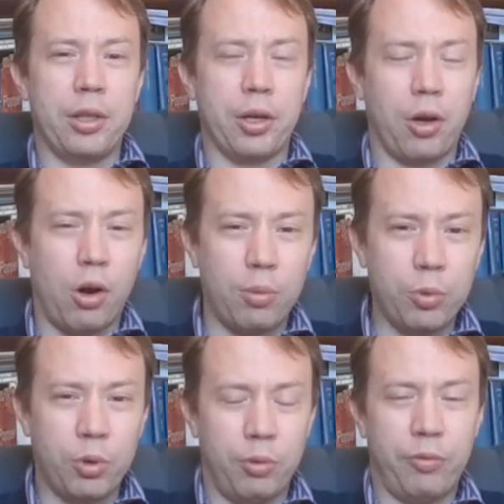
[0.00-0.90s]

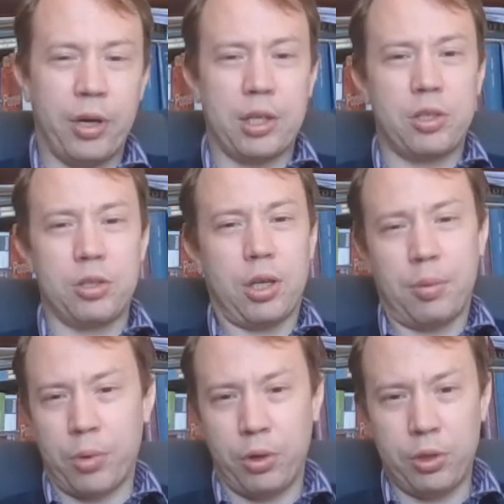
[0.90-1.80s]
commune functions
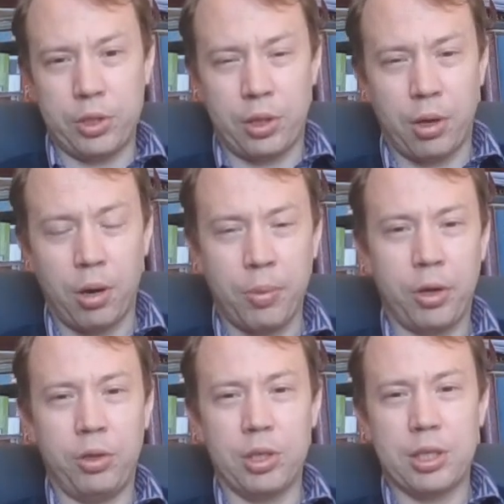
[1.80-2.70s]

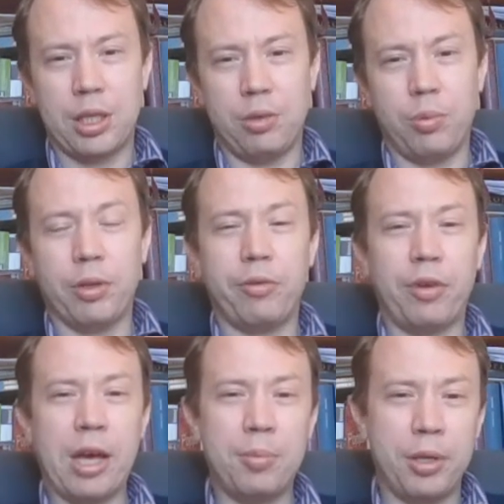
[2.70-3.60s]
harmoniously, when the
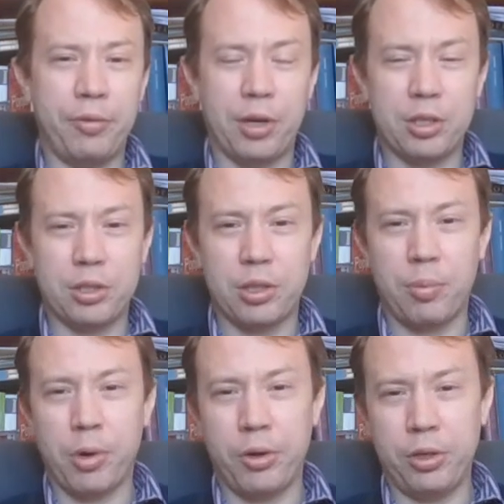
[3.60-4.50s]
family functions
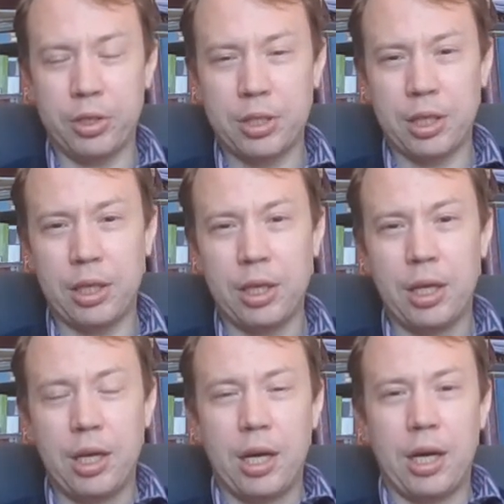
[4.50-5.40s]
harmoniously,
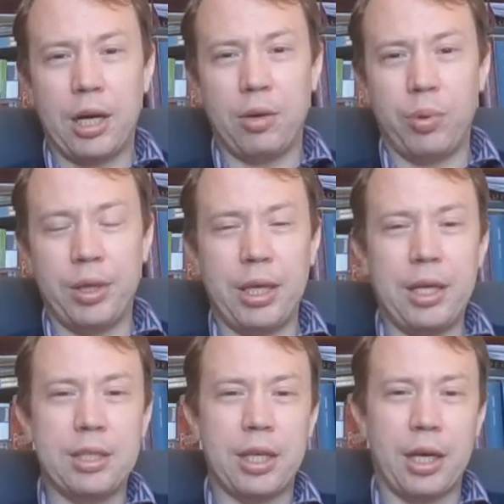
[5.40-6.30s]
when there
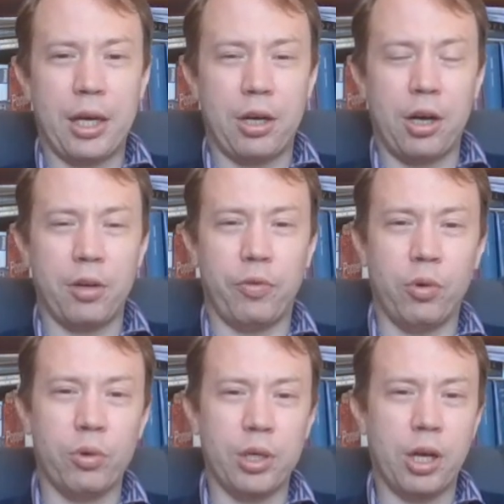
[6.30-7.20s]
is a kind of
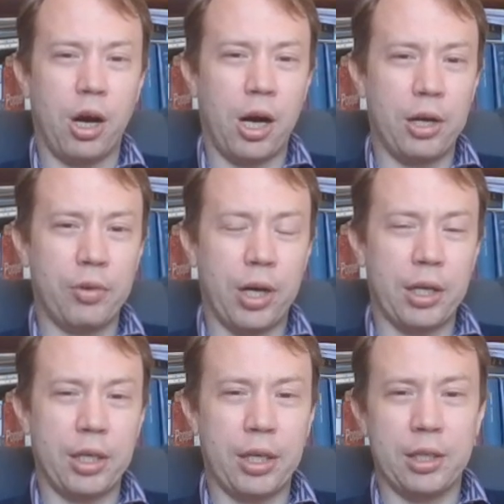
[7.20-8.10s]
ordered
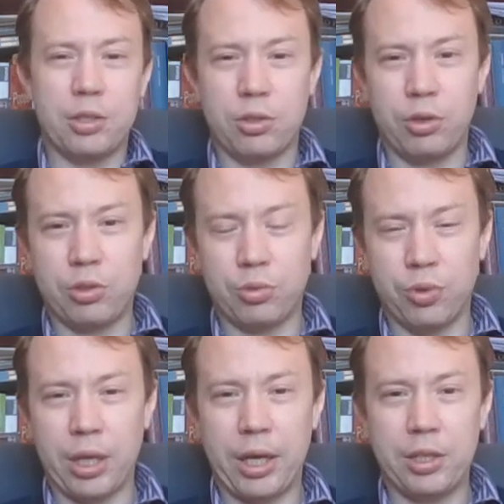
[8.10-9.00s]
hierarchy in social
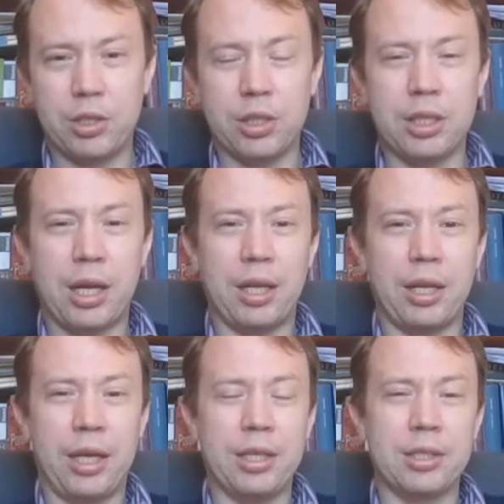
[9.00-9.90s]
relations that
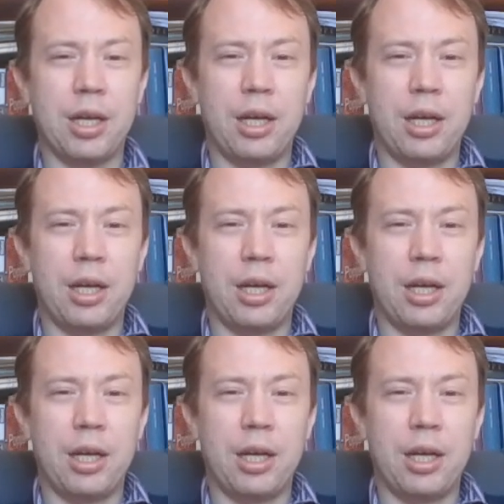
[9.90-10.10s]
is